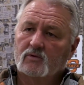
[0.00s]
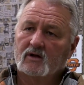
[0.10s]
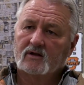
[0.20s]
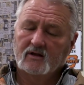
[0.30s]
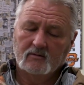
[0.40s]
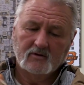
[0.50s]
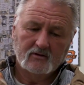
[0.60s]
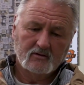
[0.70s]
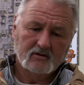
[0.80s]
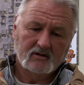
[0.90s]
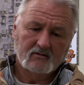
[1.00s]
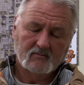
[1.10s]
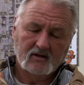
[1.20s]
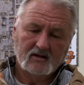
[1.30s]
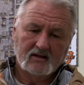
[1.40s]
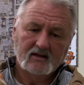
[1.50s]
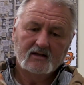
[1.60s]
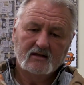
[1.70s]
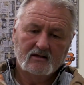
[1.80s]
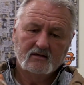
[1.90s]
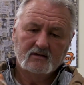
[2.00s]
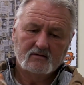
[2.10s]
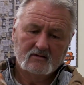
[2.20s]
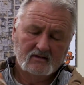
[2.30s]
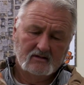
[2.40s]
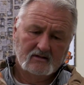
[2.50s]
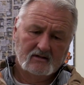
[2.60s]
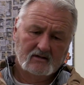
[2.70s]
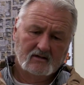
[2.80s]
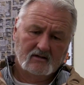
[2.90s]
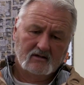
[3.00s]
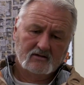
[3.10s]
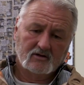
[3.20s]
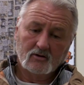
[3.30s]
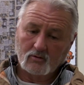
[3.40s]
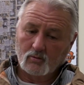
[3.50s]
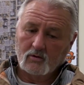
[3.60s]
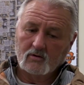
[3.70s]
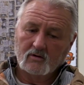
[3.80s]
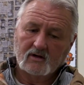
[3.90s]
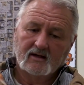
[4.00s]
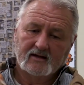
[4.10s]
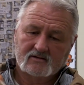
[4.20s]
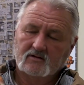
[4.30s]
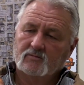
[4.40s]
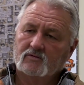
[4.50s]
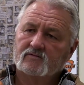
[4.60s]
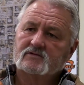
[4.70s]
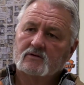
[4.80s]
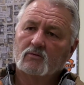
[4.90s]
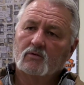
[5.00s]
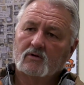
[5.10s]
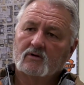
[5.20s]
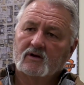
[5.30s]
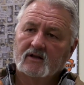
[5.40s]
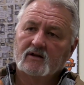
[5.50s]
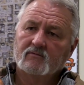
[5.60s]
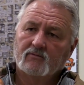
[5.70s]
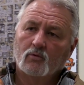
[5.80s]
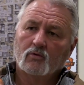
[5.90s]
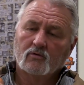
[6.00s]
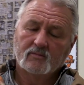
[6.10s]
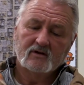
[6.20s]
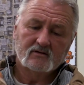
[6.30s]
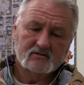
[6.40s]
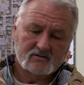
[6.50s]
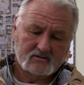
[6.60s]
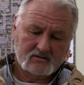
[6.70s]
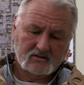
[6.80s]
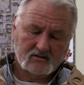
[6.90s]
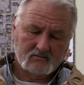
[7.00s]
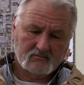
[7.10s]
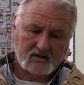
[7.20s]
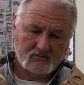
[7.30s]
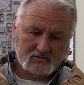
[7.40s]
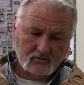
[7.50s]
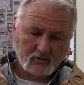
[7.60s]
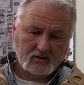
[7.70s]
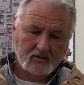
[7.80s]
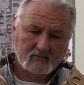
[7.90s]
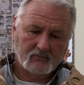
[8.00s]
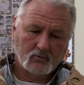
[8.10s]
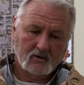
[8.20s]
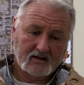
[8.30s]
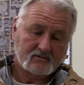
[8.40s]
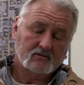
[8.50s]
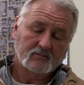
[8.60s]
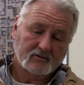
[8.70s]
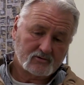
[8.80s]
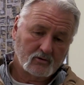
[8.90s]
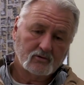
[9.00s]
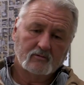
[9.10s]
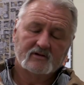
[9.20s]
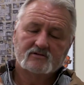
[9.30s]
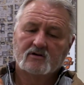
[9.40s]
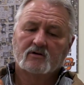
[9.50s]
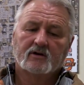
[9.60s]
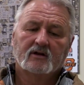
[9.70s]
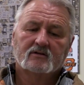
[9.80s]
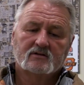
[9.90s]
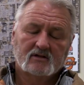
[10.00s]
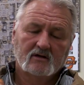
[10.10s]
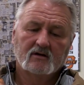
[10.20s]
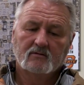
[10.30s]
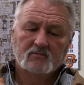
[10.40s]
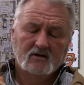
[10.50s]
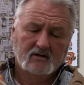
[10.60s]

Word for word: When I came here in '88 to go to work, I actually moved to Stillwater in '84 because I was looking for actually petroleum engineering at the time,